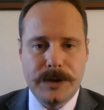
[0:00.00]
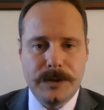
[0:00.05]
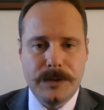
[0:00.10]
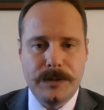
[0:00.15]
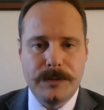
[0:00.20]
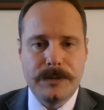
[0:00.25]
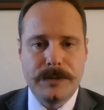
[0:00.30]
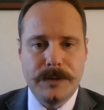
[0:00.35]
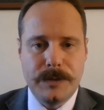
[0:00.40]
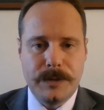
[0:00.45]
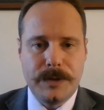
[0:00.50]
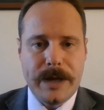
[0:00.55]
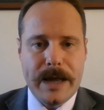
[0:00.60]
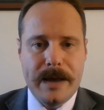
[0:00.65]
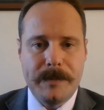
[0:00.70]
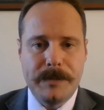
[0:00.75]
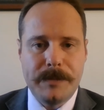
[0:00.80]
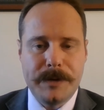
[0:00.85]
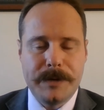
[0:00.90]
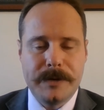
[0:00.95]
show to the
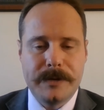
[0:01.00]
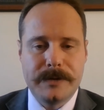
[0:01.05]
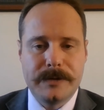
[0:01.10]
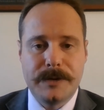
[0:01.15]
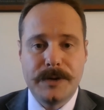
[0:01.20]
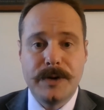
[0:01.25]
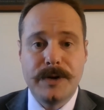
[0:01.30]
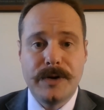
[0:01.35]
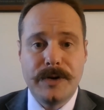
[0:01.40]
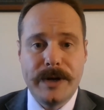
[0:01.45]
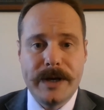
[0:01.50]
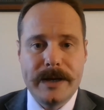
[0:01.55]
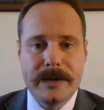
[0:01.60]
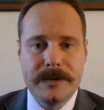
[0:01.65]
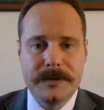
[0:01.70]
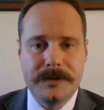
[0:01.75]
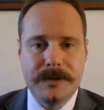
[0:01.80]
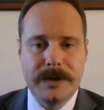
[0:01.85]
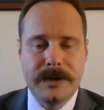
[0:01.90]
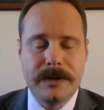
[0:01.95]
applicant, so you don't get to
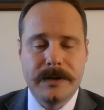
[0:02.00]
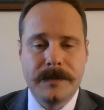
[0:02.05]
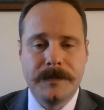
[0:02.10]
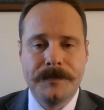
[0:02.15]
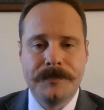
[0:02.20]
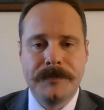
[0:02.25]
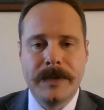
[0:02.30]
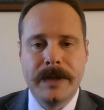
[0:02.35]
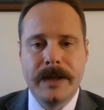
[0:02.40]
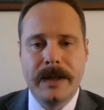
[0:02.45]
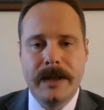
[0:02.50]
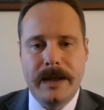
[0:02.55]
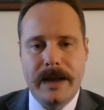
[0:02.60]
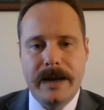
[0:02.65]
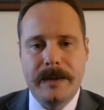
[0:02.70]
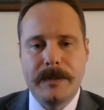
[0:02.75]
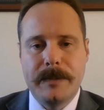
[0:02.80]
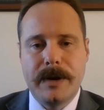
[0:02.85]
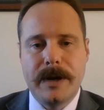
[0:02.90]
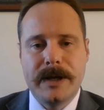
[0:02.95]
see it.
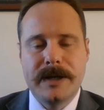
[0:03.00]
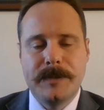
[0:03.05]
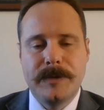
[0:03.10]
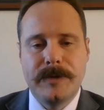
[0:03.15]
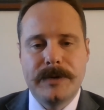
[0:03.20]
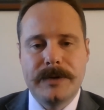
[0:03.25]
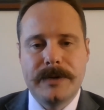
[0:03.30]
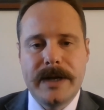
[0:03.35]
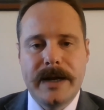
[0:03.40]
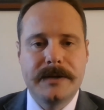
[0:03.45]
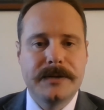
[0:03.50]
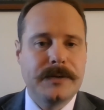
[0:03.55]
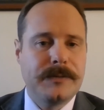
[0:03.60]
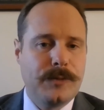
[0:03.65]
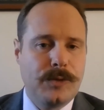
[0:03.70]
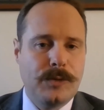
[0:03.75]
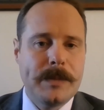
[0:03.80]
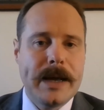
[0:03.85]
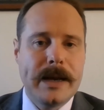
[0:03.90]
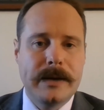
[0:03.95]
And in my experience, that is a
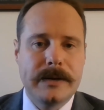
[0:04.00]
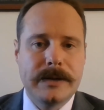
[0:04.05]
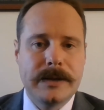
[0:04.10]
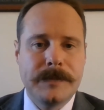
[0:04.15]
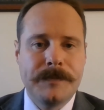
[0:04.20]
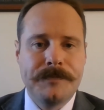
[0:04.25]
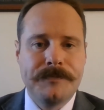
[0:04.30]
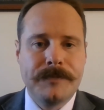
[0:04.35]
formality.